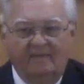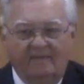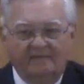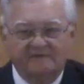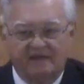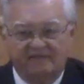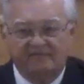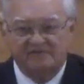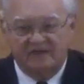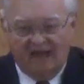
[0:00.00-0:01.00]
There's a
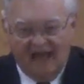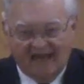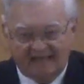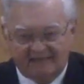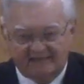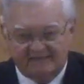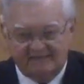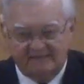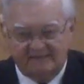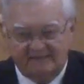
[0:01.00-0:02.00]
difference in likes
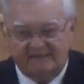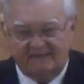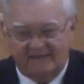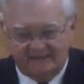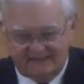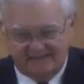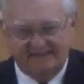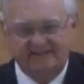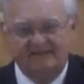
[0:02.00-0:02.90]
and sin.